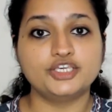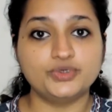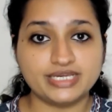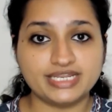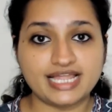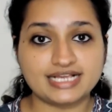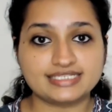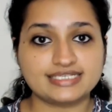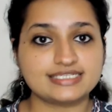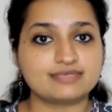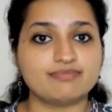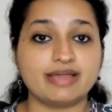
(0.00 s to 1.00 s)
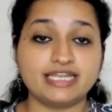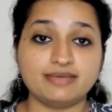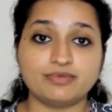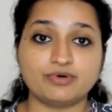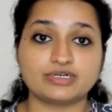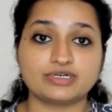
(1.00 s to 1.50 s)
You can access many
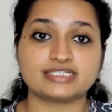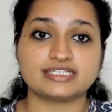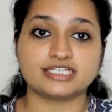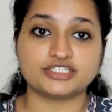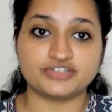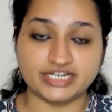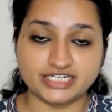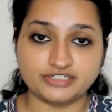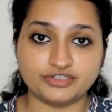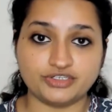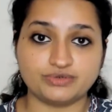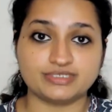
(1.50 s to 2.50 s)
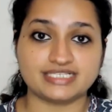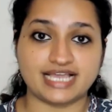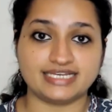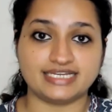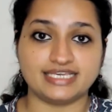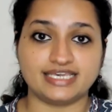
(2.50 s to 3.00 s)
more such ready-to-use
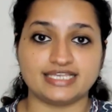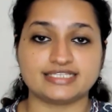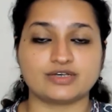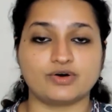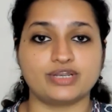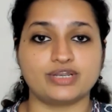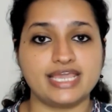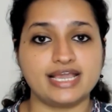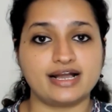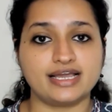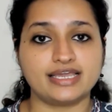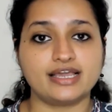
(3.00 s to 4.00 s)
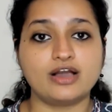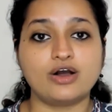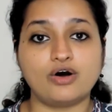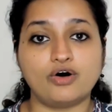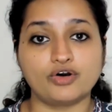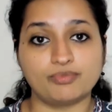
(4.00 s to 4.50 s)
kandi kits on AI,
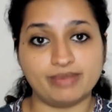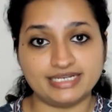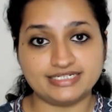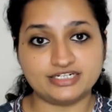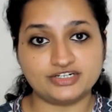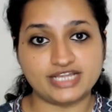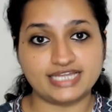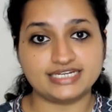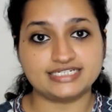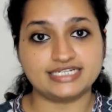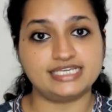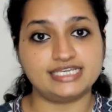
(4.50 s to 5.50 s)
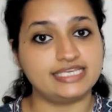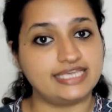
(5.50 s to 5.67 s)
augmented reality,